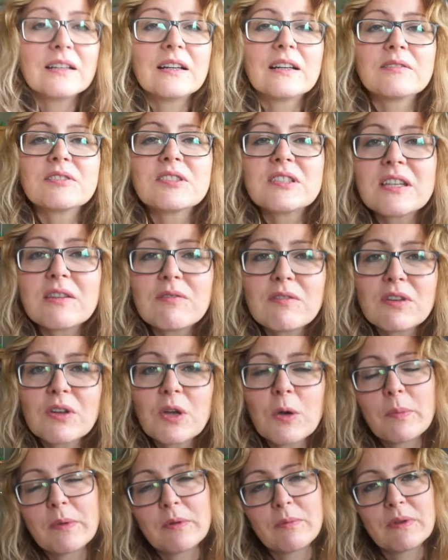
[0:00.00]
I'll see you in a
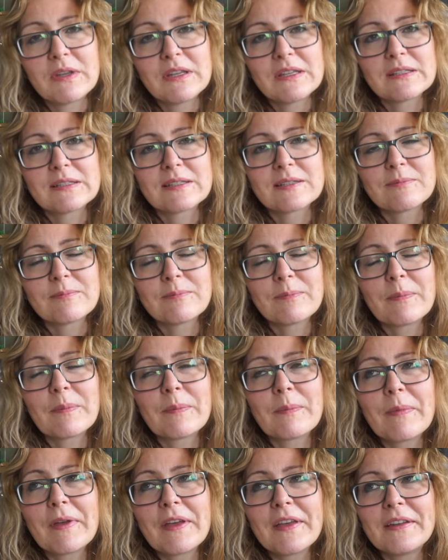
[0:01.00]
couple of weeks,
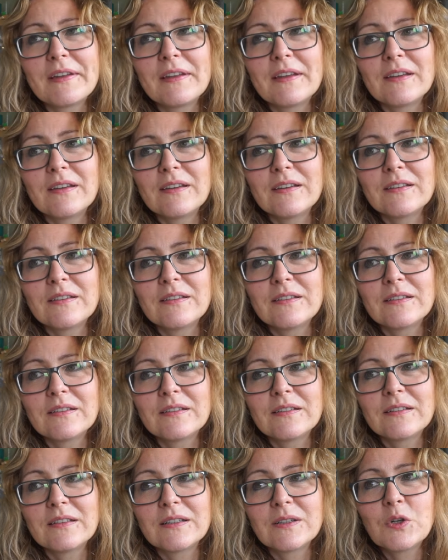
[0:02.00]
and uh,
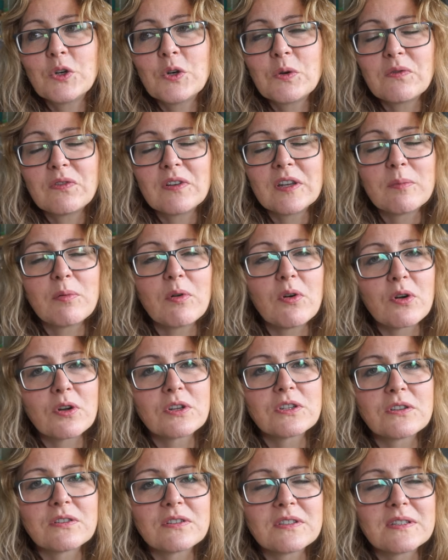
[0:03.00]
hopefully
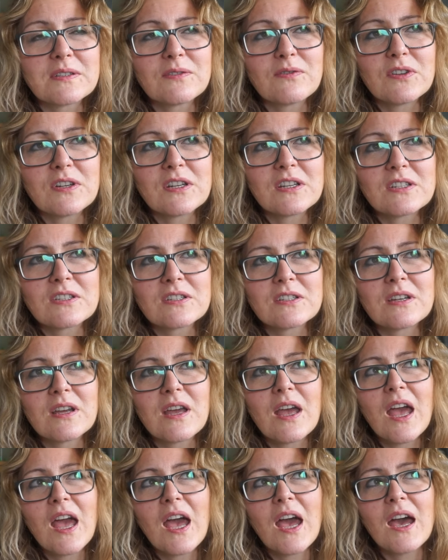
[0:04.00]
Polka Dots is finished,
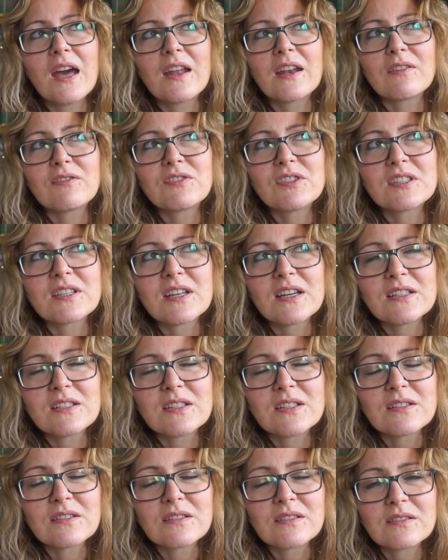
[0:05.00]
and I've
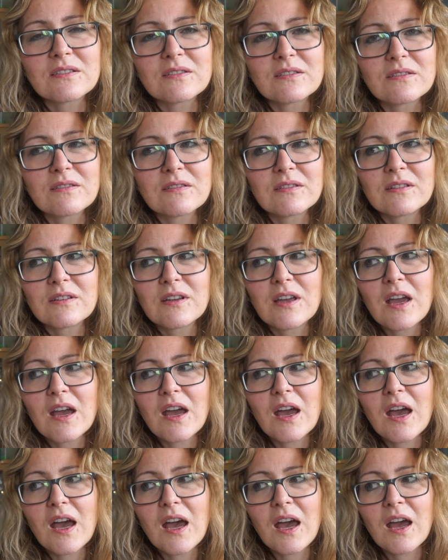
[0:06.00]
decided,
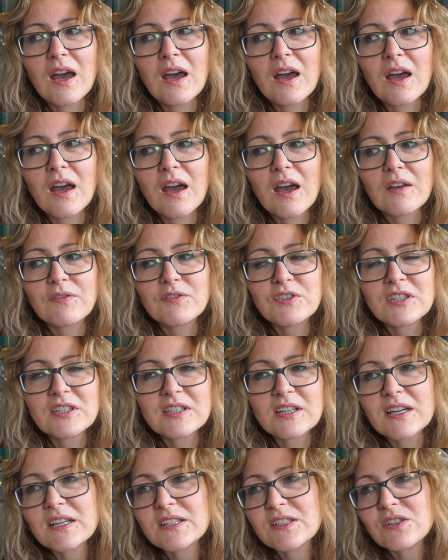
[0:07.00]
I've
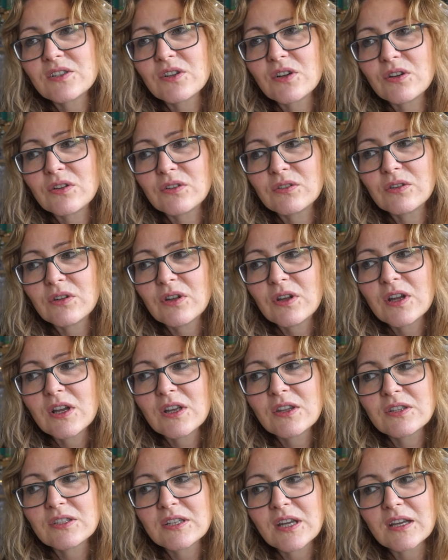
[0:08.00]
decided on
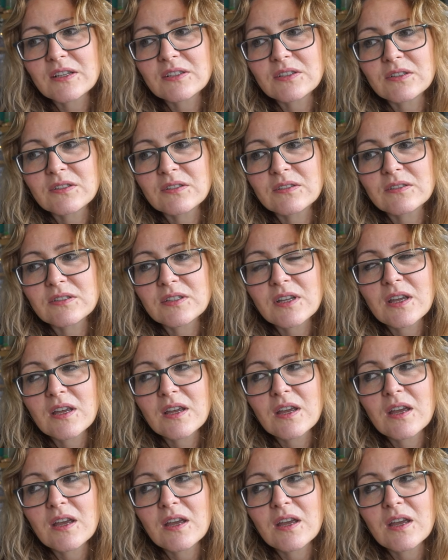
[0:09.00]
the tassels,